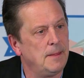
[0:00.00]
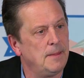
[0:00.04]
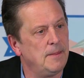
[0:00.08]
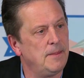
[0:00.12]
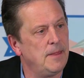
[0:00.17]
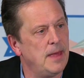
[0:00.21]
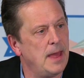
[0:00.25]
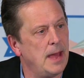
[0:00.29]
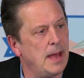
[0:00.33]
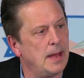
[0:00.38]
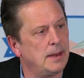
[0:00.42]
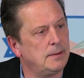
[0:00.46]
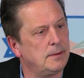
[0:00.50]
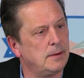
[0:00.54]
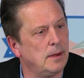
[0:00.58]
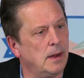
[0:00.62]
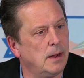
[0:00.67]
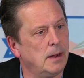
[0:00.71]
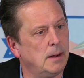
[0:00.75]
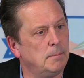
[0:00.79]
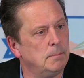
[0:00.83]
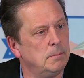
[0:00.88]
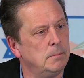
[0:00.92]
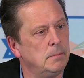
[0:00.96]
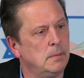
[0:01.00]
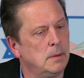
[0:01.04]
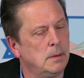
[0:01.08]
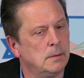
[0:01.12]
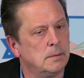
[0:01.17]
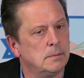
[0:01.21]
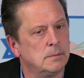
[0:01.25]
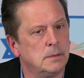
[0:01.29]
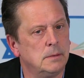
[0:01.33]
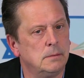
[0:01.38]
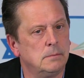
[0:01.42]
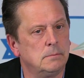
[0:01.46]
that
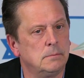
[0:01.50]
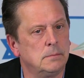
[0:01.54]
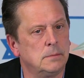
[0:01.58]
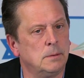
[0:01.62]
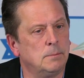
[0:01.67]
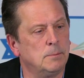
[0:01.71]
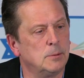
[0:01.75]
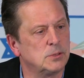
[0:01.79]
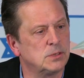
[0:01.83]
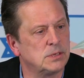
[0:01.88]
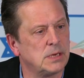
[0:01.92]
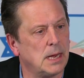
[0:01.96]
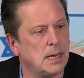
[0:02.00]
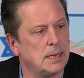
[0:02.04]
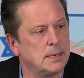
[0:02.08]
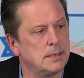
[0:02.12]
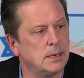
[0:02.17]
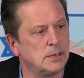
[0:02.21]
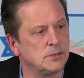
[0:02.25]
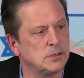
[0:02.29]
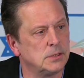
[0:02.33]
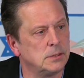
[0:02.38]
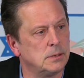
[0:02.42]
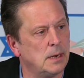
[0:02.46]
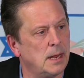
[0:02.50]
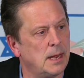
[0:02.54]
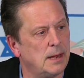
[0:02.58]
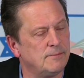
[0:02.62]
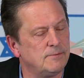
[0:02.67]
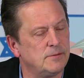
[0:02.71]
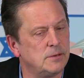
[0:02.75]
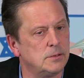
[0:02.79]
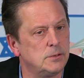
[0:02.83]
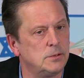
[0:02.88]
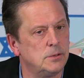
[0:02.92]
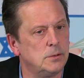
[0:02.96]
the Mossad doesn't have
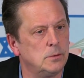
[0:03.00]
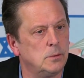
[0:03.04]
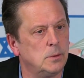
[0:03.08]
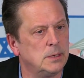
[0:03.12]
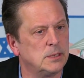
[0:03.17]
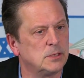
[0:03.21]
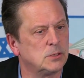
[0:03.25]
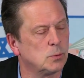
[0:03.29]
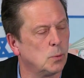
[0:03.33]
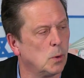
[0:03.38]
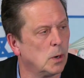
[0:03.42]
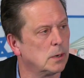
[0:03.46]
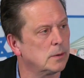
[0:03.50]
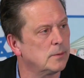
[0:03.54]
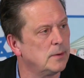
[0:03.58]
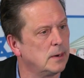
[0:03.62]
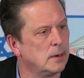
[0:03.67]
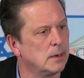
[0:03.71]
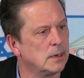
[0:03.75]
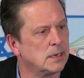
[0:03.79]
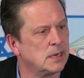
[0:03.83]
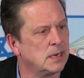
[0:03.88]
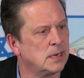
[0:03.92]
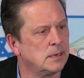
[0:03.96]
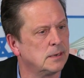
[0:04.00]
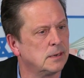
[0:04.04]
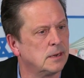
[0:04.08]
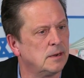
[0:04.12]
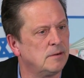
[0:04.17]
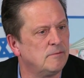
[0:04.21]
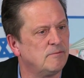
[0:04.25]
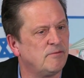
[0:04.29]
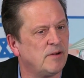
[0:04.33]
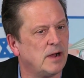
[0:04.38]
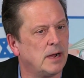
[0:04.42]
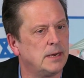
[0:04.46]
to do its work there. It can
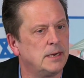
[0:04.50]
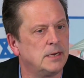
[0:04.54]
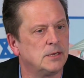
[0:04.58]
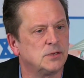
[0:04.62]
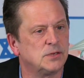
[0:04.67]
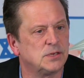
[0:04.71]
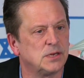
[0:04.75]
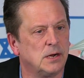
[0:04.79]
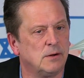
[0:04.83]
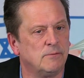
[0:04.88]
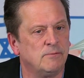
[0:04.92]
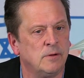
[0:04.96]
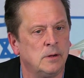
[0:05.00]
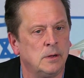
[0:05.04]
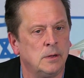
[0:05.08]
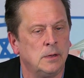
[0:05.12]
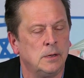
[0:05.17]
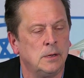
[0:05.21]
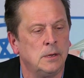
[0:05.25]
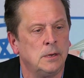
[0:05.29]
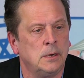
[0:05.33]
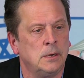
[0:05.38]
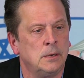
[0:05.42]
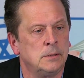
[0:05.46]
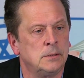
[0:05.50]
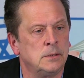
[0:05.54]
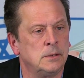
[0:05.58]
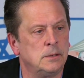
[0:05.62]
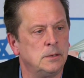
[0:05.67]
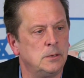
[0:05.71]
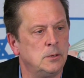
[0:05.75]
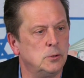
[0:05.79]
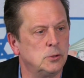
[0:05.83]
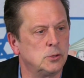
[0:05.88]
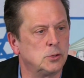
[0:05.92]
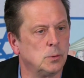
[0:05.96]
confine itself to the
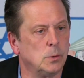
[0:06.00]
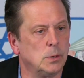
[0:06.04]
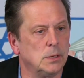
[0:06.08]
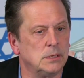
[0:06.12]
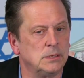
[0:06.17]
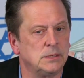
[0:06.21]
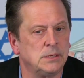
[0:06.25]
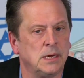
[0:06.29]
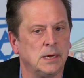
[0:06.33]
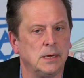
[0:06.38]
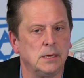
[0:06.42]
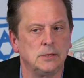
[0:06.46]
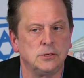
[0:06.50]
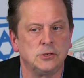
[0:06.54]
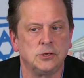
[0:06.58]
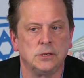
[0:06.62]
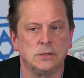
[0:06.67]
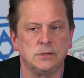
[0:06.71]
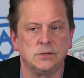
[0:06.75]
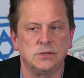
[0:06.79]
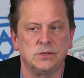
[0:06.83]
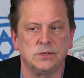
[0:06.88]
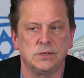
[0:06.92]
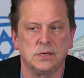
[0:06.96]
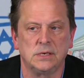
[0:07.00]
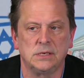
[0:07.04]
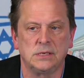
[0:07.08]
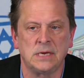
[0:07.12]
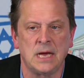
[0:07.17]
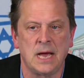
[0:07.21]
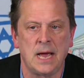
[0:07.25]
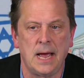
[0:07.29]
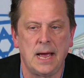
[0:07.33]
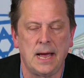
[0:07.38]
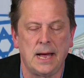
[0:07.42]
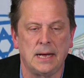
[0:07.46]
usual intelligence
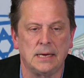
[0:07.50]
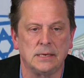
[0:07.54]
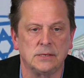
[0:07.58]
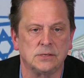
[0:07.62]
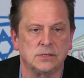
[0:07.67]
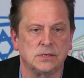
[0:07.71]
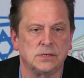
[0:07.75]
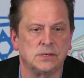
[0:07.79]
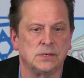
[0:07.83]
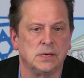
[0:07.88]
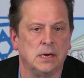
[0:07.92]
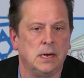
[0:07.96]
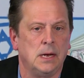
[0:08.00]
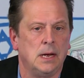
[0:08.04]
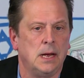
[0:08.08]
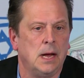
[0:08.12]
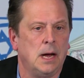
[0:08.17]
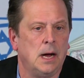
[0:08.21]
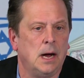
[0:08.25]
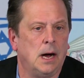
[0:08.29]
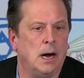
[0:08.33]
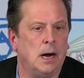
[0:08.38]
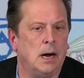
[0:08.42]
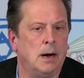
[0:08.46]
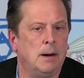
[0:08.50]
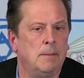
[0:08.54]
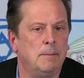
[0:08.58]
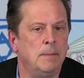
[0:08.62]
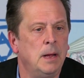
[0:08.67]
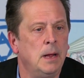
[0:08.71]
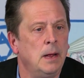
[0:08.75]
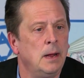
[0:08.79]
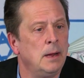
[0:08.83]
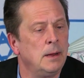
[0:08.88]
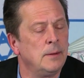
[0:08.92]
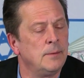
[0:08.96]
tasks.
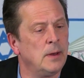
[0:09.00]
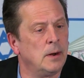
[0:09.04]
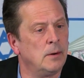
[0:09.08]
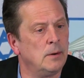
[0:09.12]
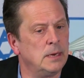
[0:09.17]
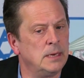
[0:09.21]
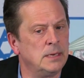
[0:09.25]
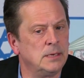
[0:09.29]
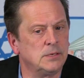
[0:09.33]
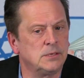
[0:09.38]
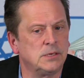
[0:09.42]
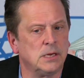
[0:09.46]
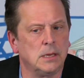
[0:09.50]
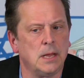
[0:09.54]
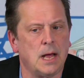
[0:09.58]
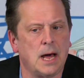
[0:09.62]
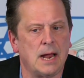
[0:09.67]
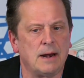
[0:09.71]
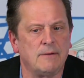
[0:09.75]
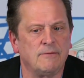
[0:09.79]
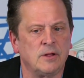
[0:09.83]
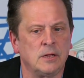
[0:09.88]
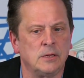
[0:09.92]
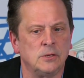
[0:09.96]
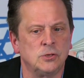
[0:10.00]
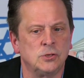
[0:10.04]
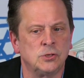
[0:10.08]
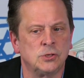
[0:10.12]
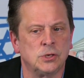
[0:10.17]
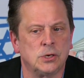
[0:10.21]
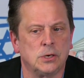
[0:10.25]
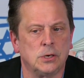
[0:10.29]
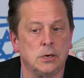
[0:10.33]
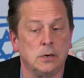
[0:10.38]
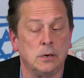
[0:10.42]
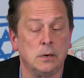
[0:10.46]
There is a lot of
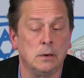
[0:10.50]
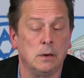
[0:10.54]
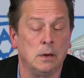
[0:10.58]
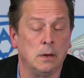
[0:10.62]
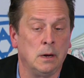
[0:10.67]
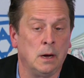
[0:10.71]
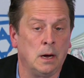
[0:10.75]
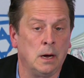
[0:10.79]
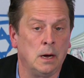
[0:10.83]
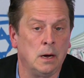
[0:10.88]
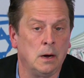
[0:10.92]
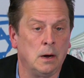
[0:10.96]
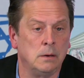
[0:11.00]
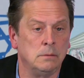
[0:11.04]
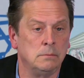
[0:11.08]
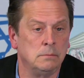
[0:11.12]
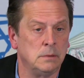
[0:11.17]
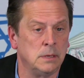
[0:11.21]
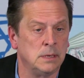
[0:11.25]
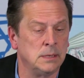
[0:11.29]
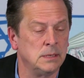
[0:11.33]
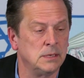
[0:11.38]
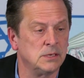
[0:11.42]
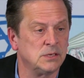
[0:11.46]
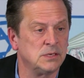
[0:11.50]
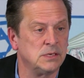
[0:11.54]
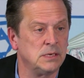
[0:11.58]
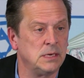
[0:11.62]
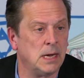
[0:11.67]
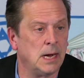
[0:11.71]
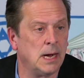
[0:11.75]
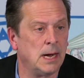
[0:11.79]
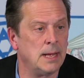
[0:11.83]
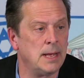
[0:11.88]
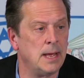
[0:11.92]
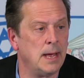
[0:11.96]
concern in the
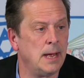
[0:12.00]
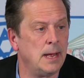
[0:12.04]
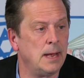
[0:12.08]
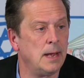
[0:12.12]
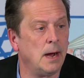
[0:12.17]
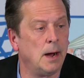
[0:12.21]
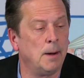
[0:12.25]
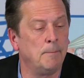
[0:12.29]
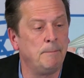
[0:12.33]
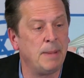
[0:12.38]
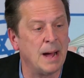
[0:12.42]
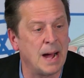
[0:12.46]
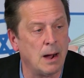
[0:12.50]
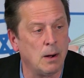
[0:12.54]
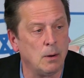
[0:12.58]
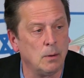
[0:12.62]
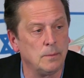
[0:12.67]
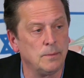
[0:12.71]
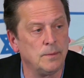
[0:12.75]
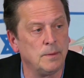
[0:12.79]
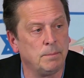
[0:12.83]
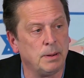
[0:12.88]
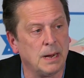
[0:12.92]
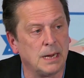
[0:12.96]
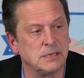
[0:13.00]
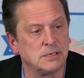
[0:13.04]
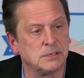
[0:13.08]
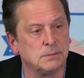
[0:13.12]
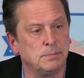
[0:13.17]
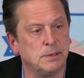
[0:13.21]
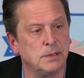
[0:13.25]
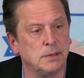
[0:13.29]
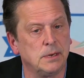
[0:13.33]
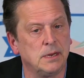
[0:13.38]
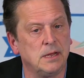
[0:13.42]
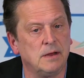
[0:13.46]
CIA about the
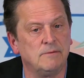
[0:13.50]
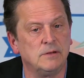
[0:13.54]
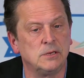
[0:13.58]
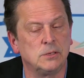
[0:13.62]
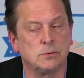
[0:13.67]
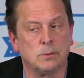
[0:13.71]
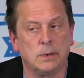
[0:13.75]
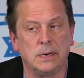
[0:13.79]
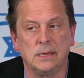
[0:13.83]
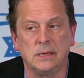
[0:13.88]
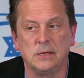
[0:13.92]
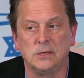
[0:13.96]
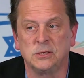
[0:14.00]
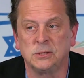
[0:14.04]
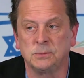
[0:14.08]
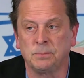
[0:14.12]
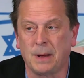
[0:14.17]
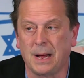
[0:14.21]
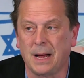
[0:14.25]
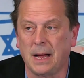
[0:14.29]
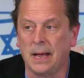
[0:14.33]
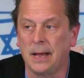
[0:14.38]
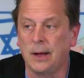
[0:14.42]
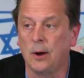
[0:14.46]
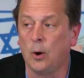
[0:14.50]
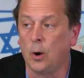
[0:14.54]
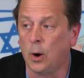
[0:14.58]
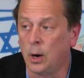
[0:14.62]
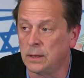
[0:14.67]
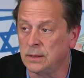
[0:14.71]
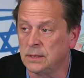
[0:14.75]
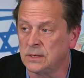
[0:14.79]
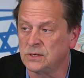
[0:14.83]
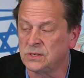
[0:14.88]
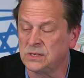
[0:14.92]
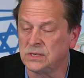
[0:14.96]
possibility of Israeli spying
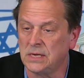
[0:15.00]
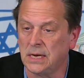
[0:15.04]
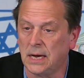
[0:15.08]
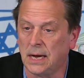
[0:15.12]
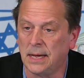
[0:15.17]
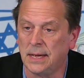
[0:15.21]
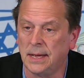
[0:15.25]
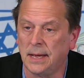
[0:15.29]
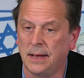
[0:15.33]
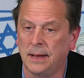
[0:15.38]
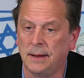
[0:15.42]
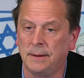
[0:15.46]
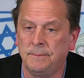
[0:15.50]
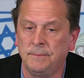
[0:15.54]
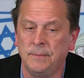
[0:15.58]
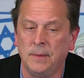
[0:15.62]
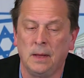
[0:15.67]
on the CIA.